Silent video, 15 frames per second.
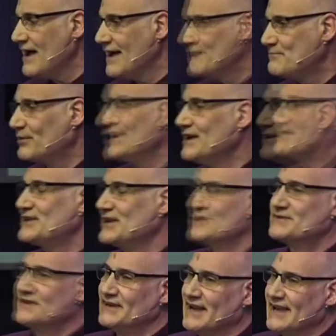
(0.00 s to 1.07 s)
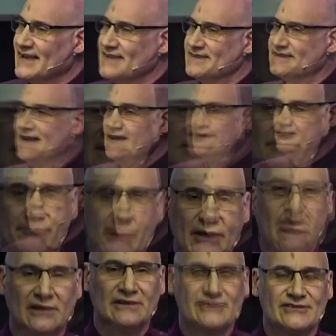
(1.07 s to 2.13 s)
plea to you today is
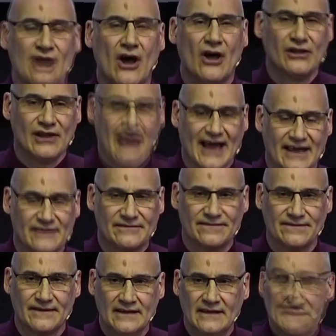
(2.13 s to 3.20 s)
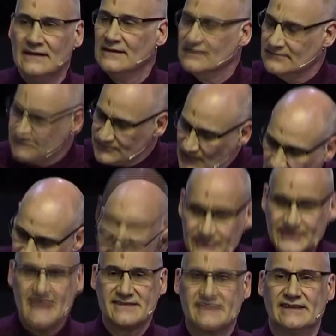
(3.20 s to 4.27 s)
build your life not on
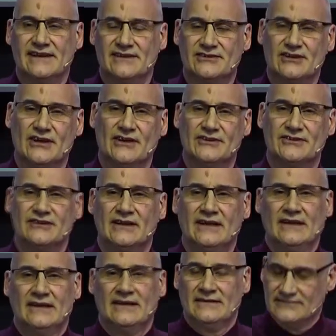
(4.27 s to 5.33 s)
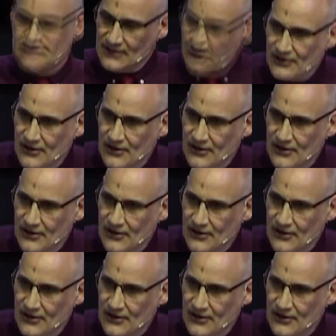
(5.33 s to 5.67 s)
Destiny Church, not on